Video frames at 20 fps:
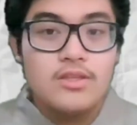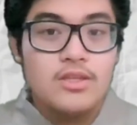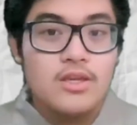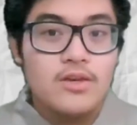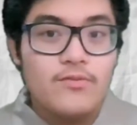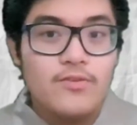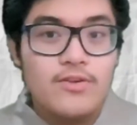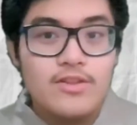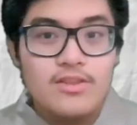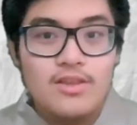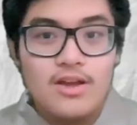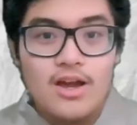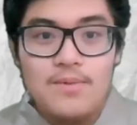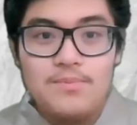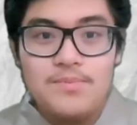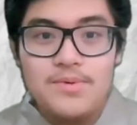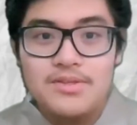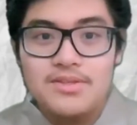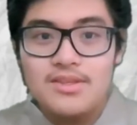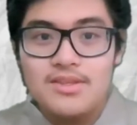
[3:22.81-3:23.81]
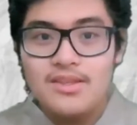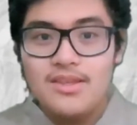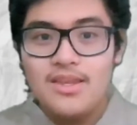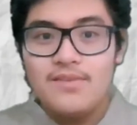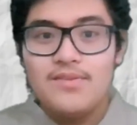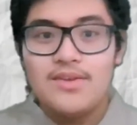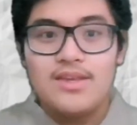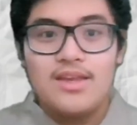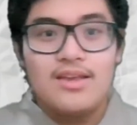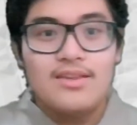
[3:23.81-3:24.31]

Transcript: different topics in giving